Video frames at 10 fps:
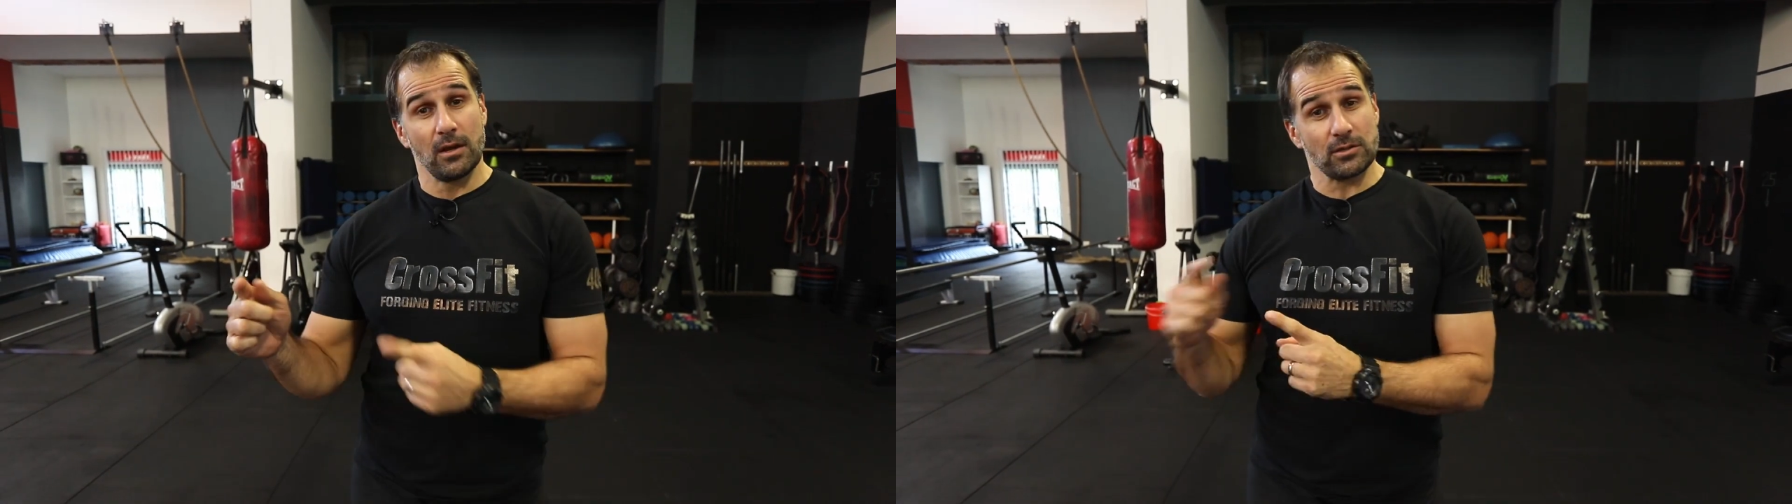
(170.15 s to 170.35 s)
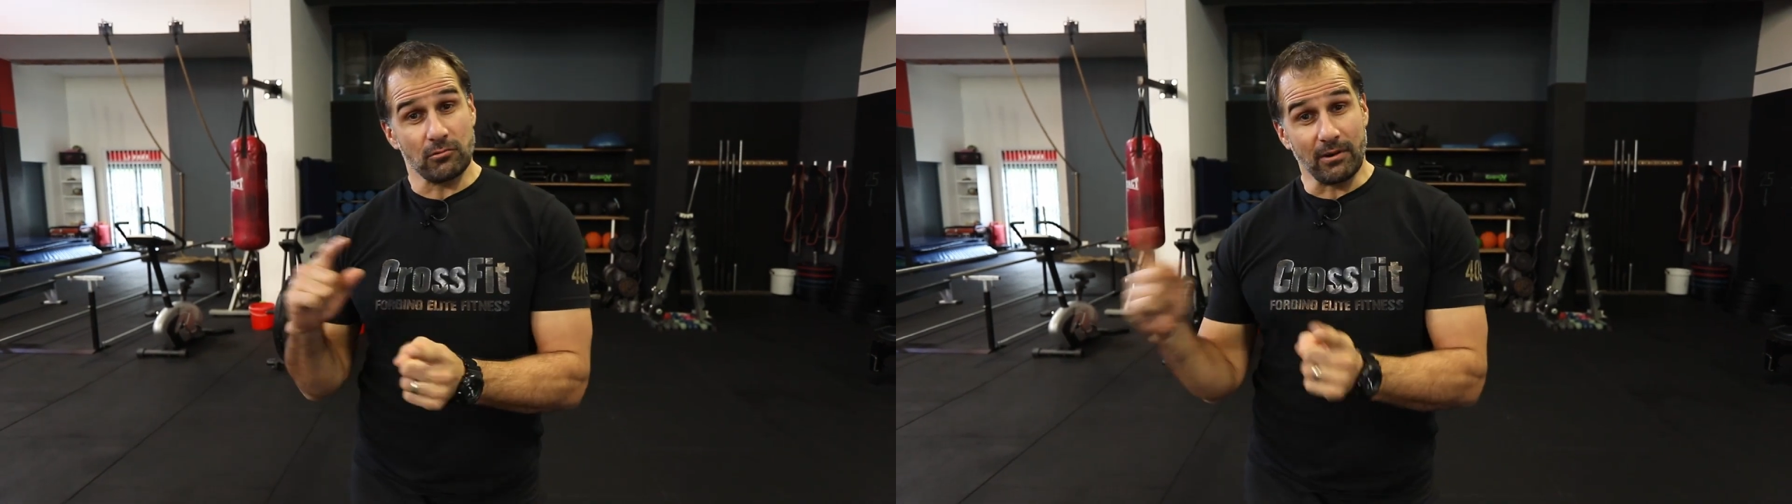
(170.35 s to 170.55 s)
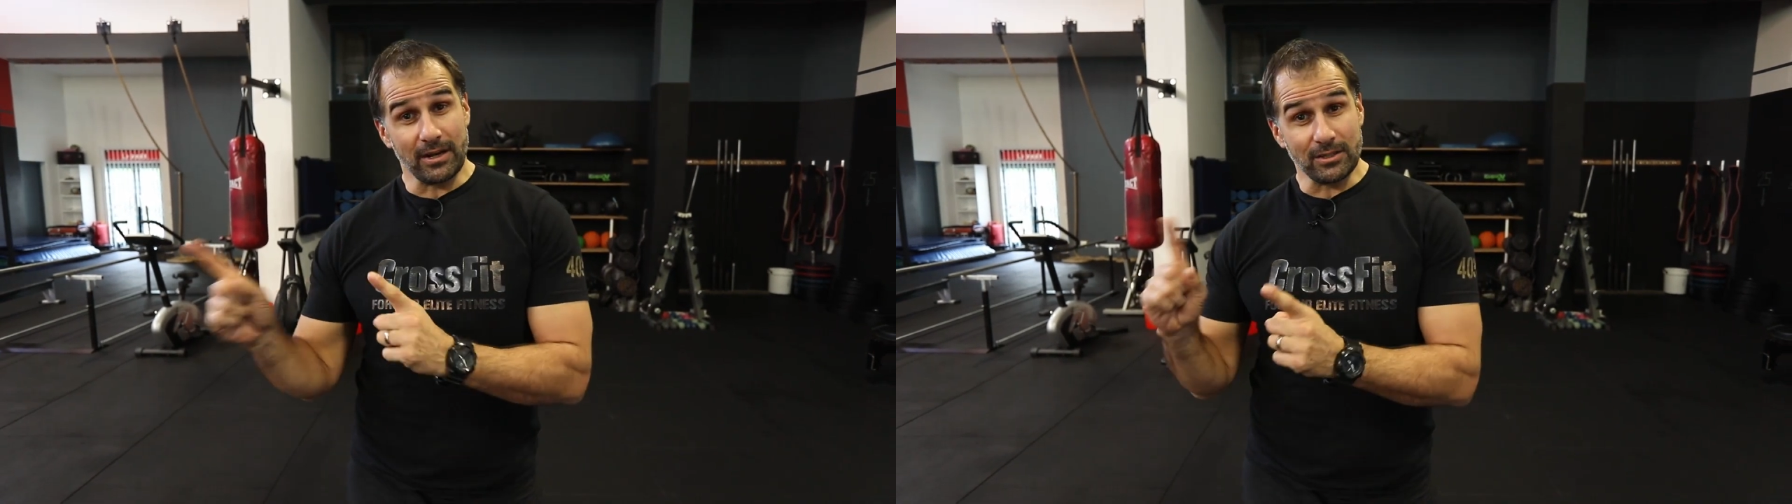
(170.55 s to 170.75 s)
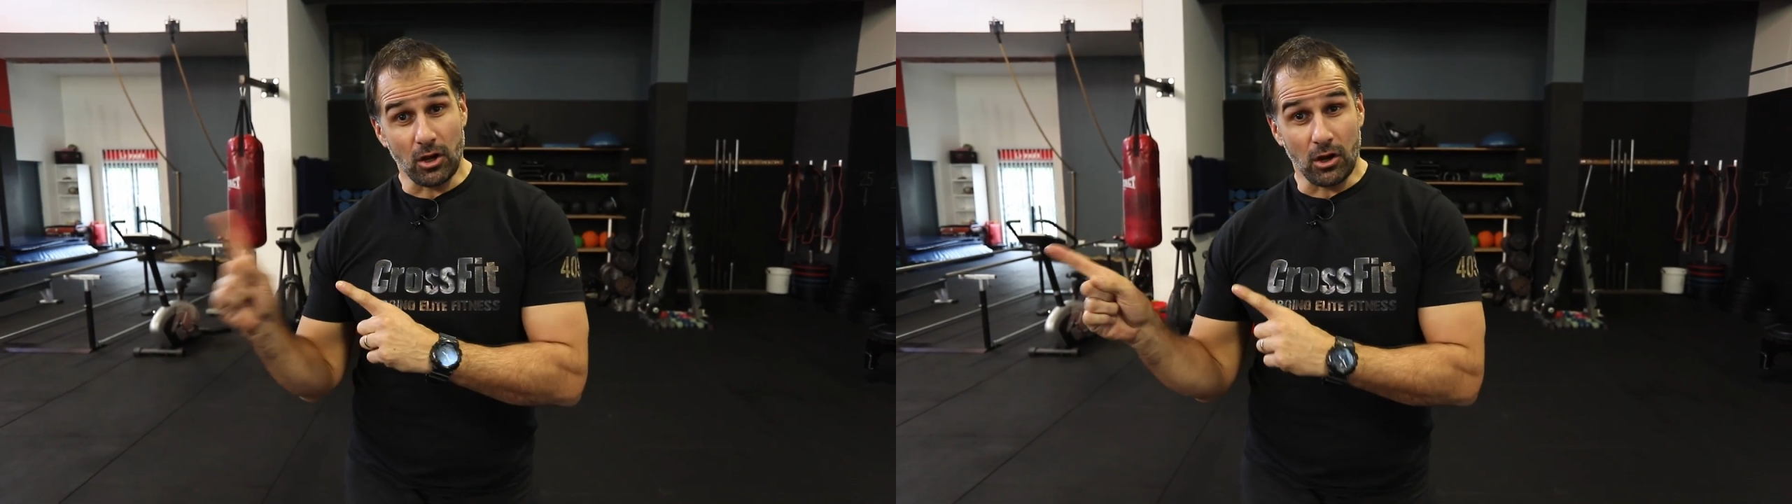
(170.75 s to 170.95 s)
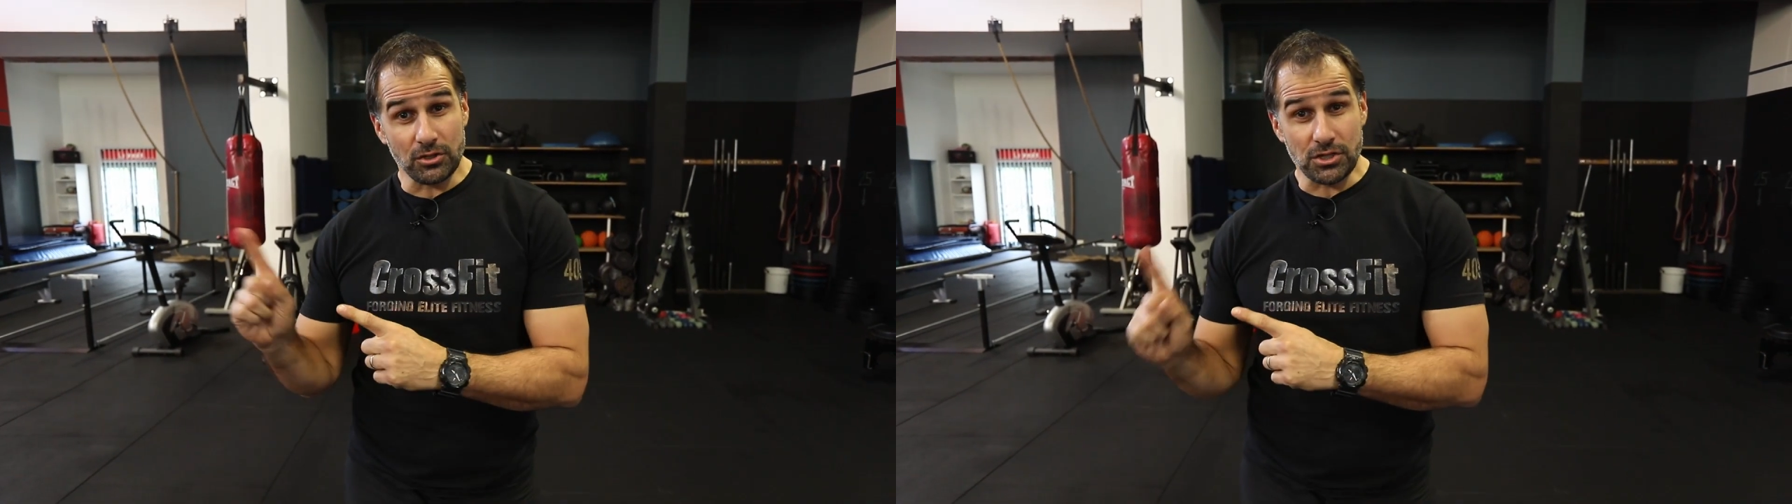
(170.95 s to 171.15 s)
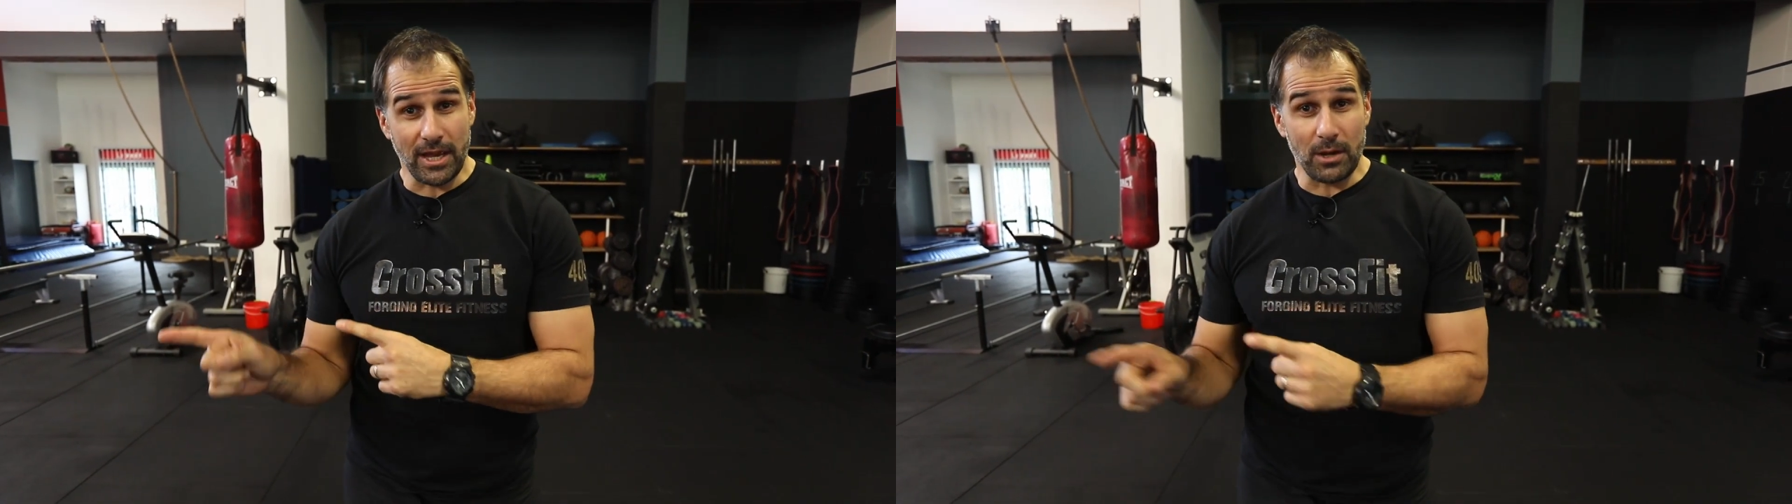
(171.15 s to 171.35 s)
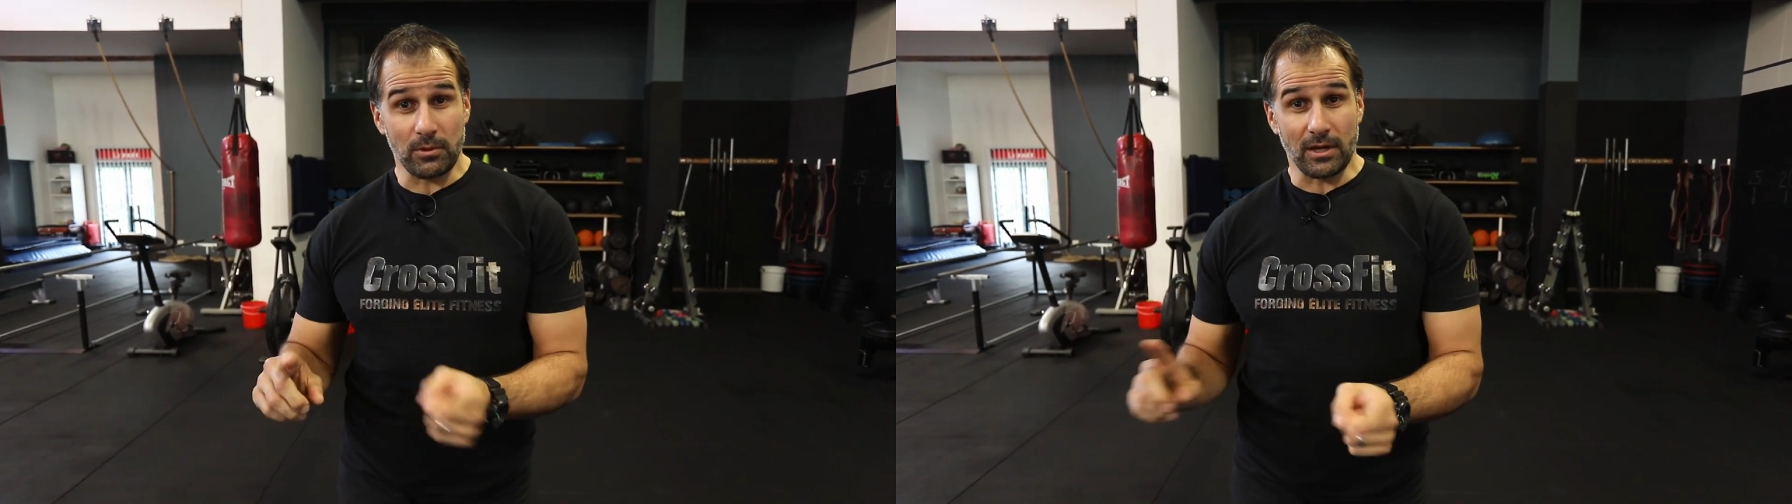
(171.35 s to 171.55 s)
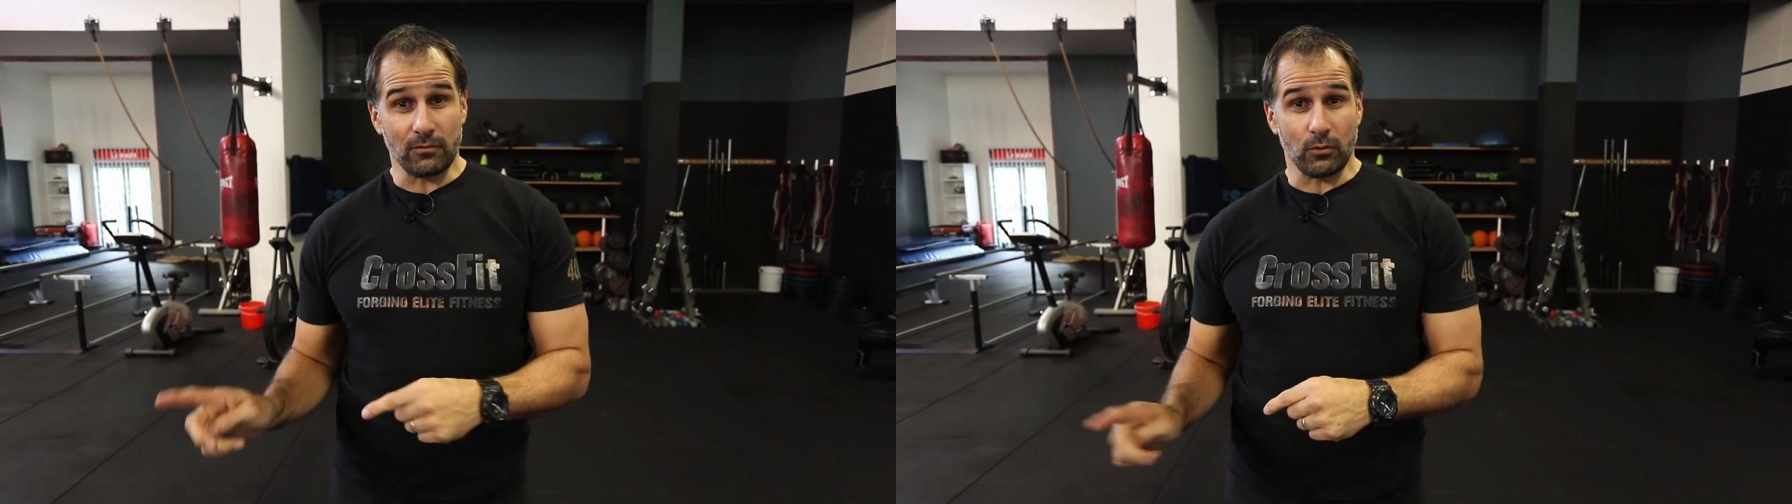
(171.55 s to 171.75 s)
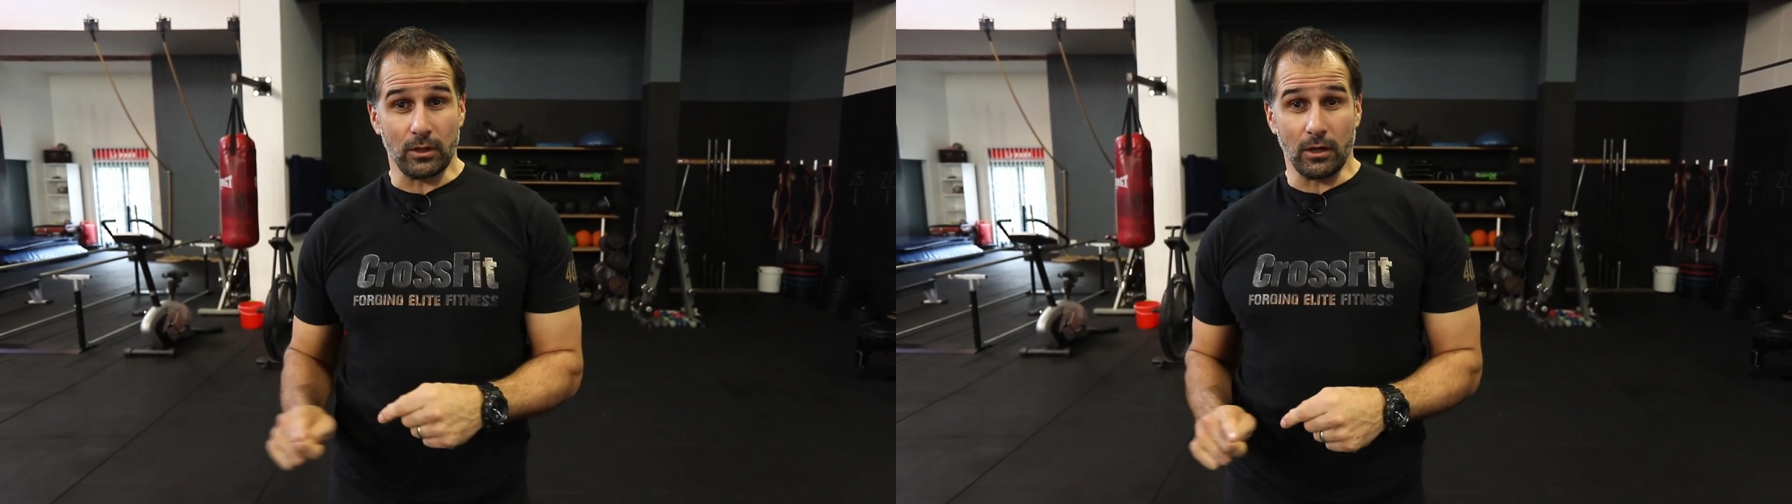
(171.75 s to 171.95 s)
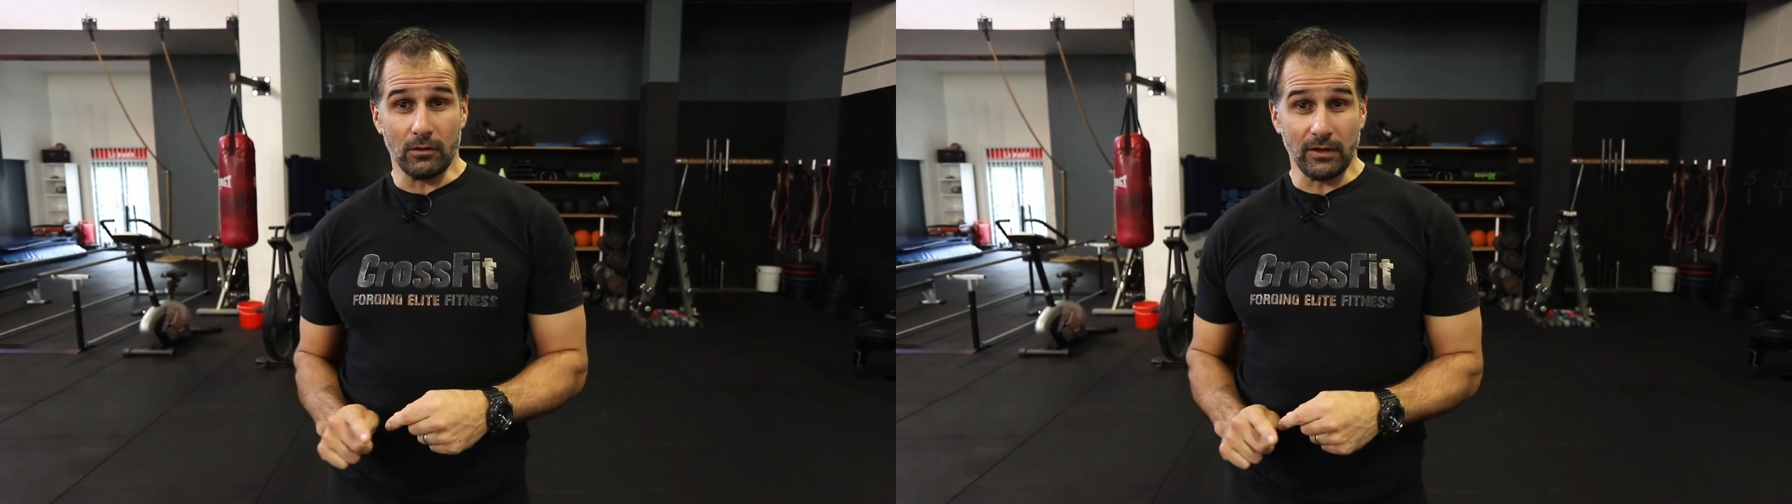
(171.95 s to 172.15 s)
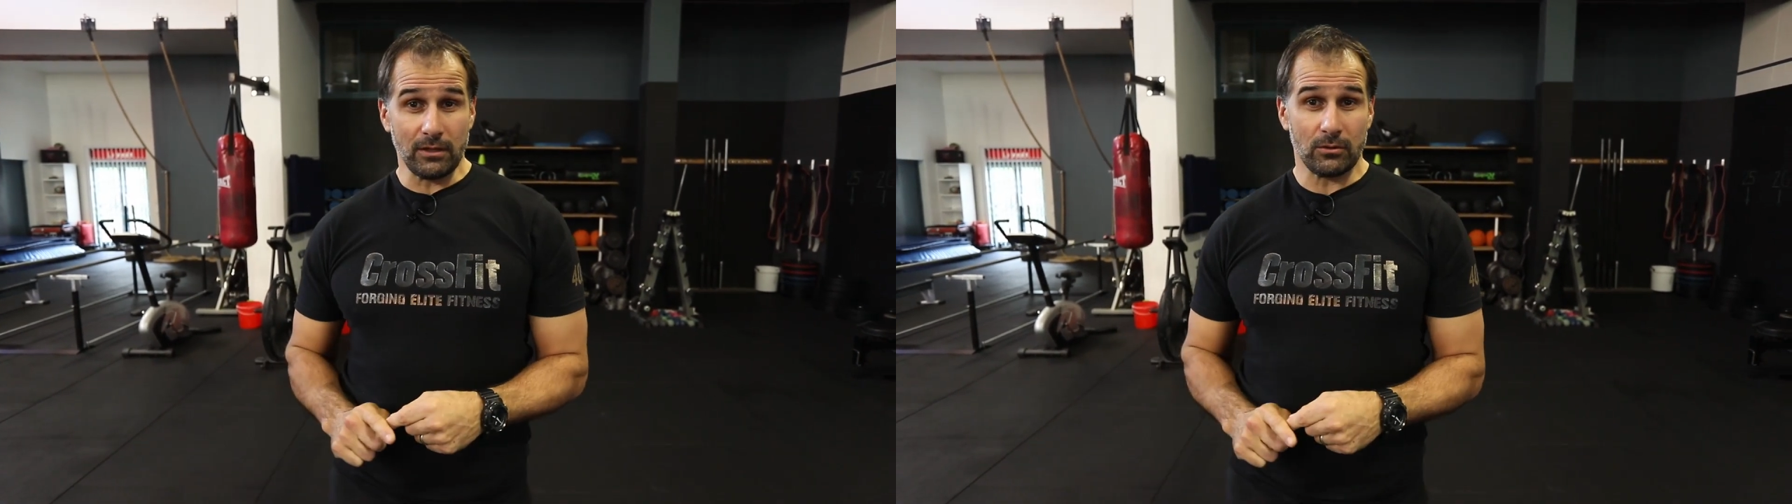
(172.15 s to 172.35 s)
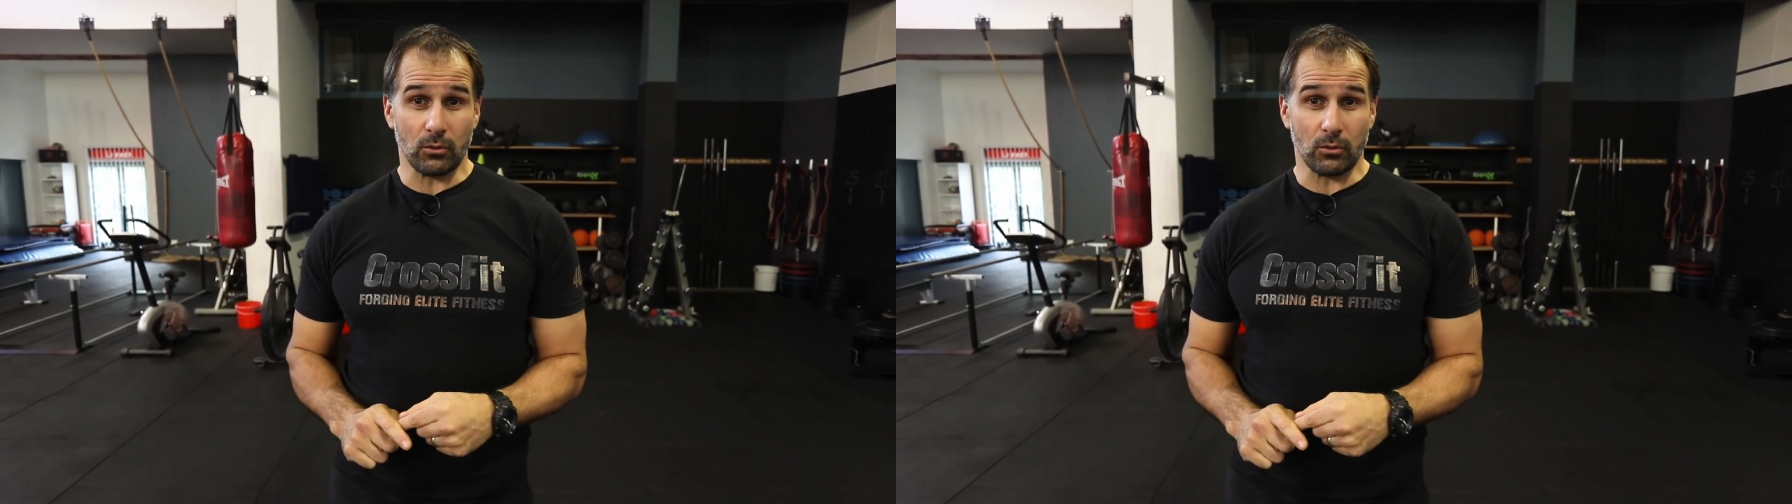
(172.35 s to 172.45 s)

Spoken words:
so run it as hard as you can without falling over